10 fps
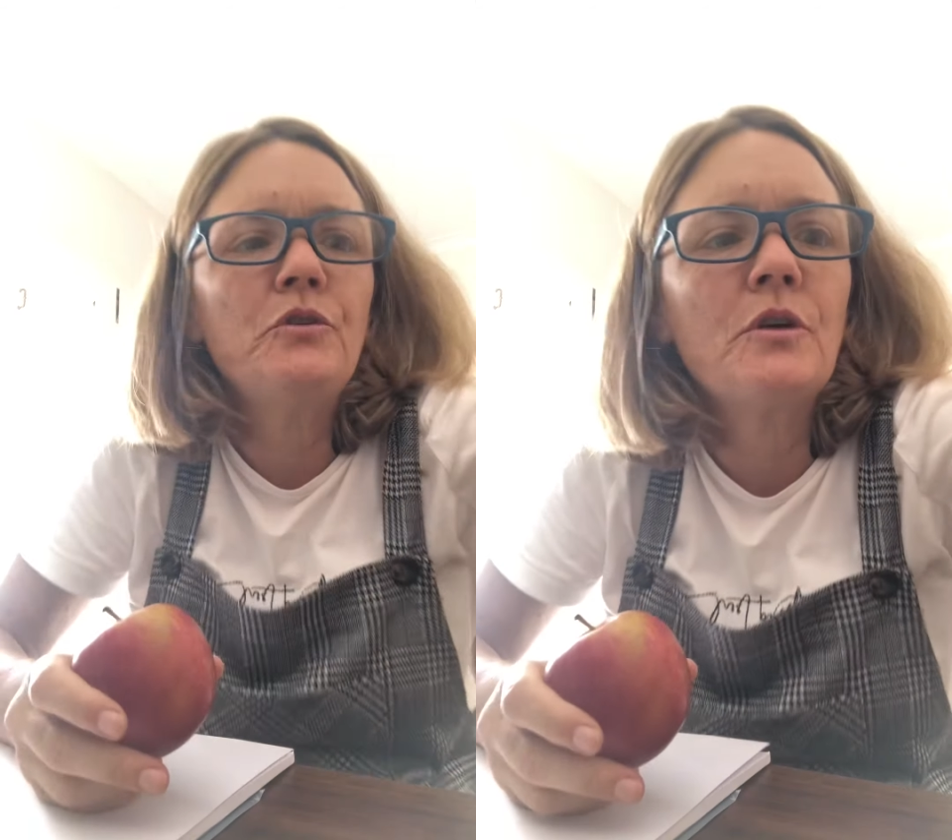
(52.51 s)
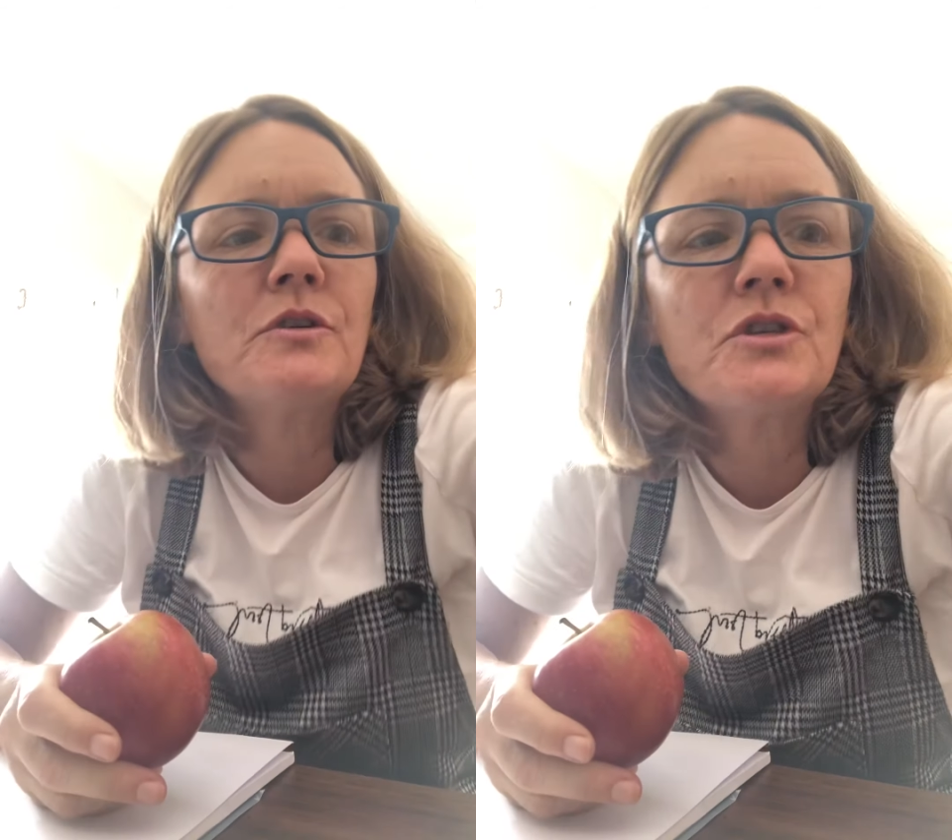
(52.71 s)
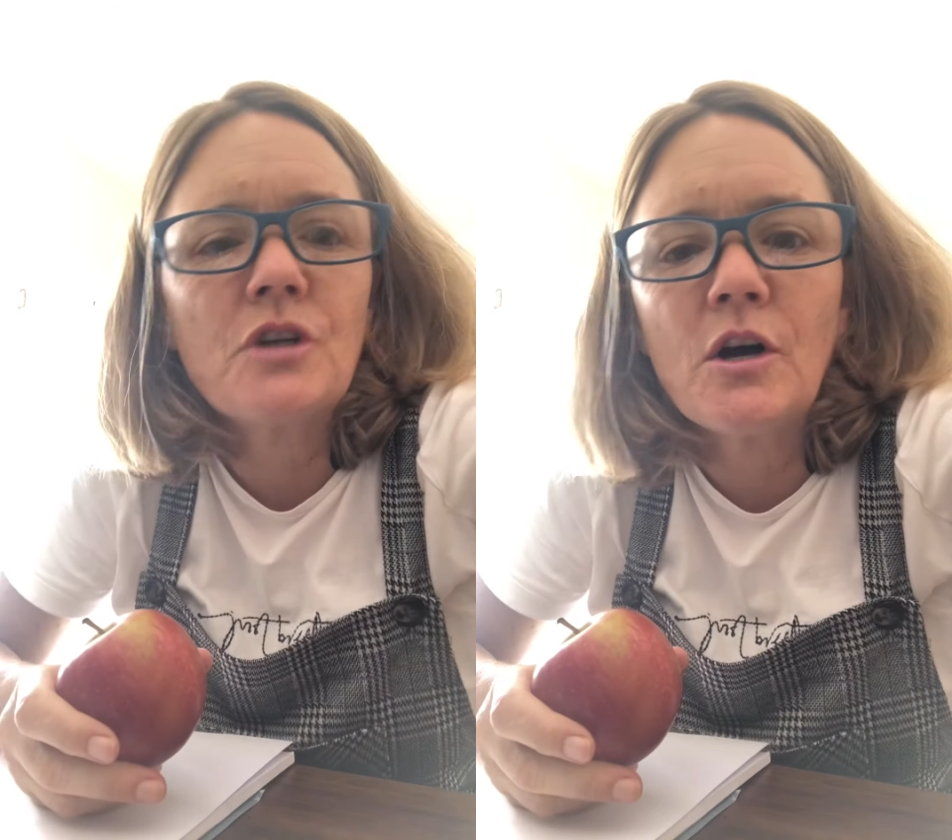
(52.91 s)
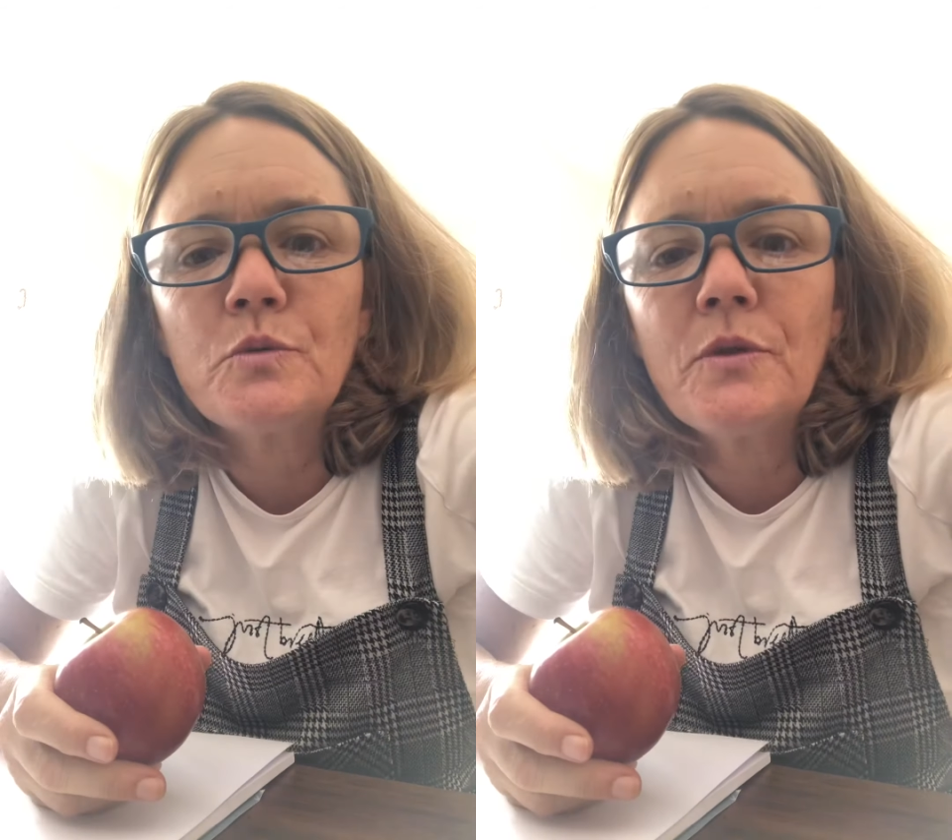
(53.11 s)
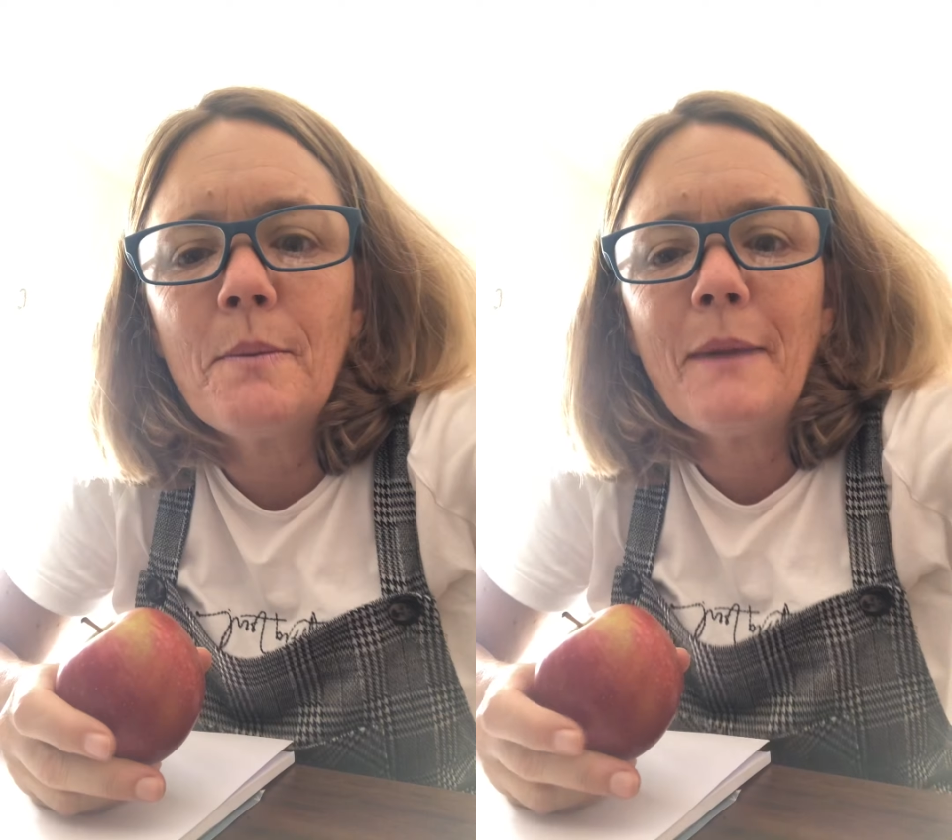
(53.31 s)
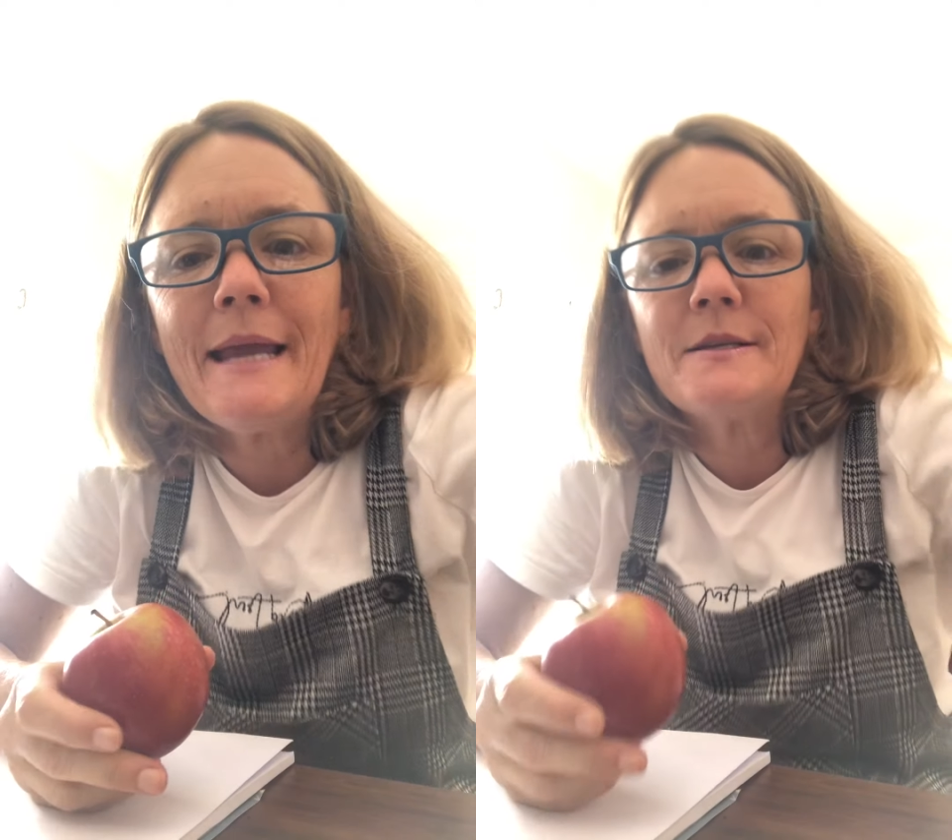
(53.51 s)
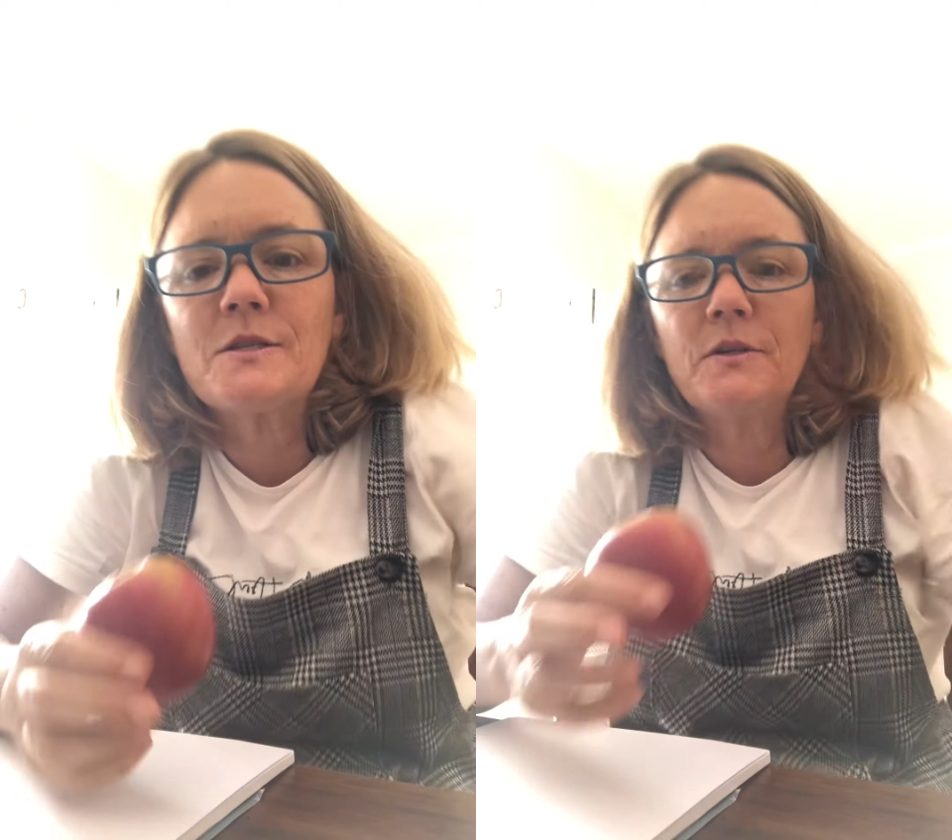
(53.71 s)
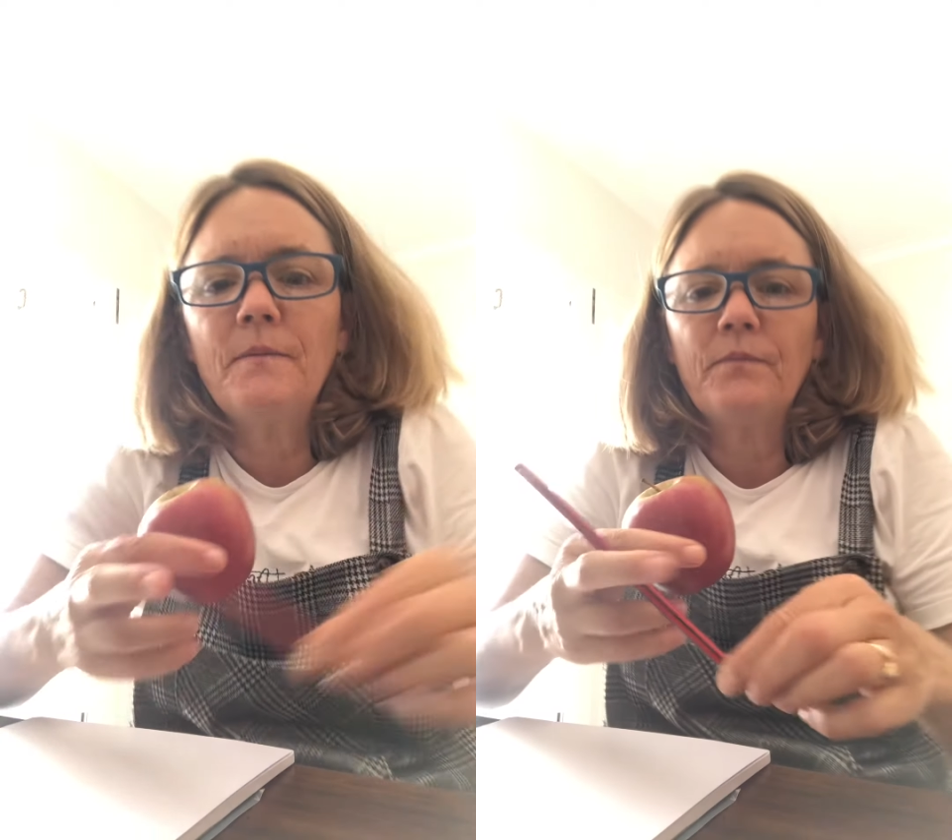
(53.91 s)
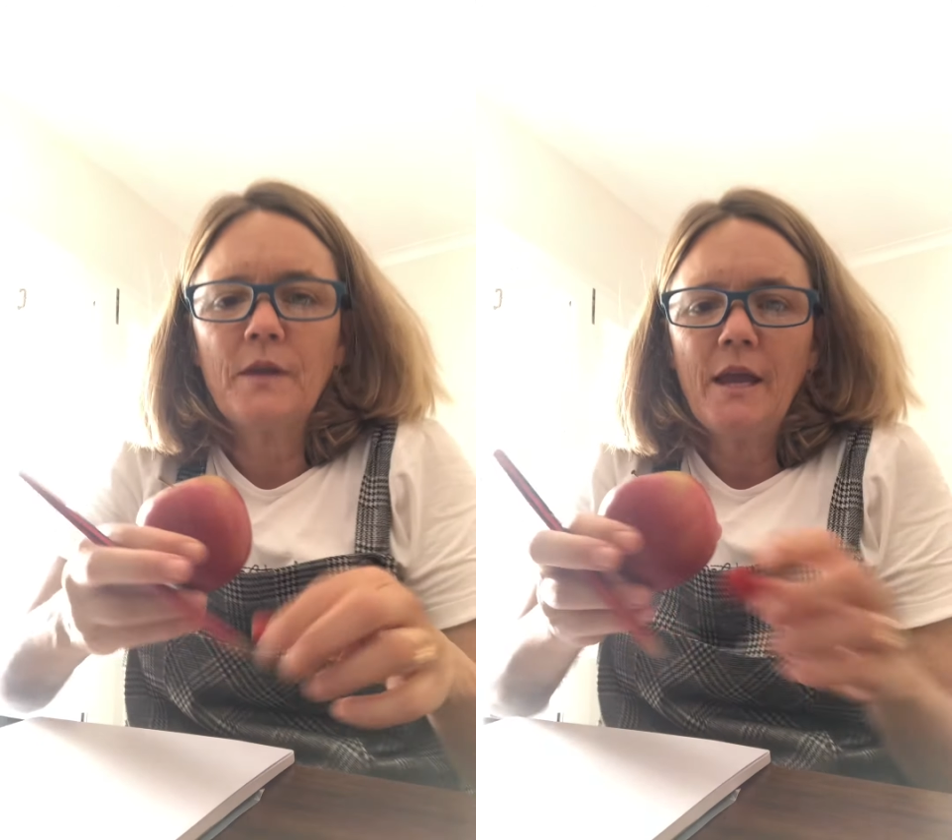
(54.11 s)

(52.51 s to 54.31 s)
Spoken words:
you can start with a pencil.